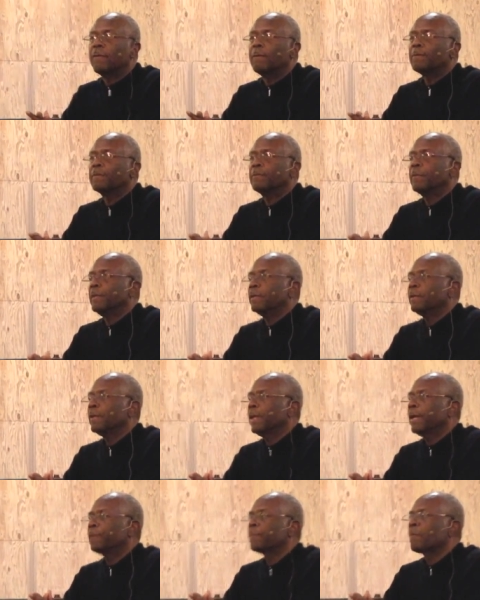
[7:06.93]
forms mean
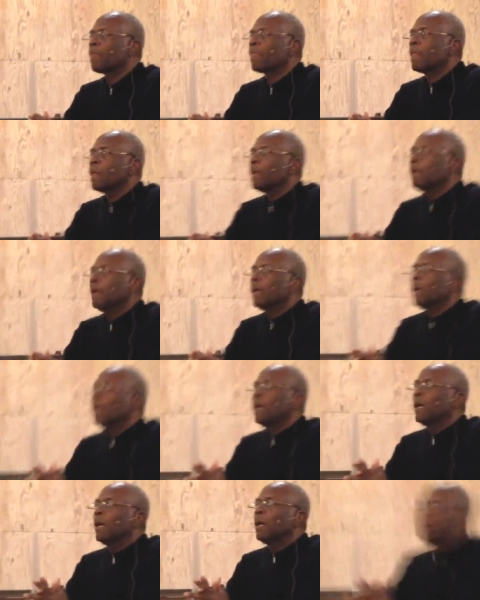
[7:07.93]
that
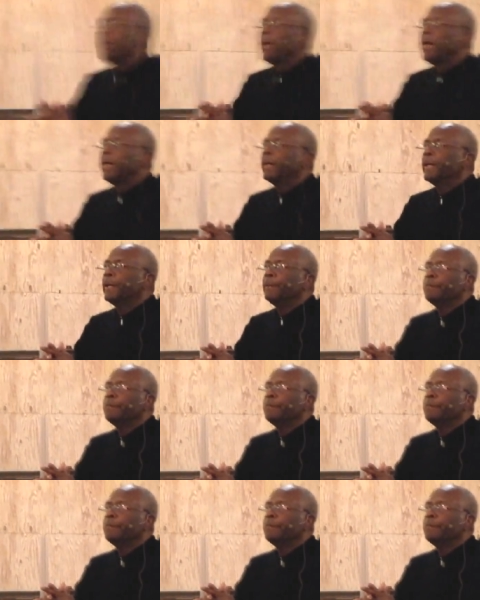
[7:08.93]
a body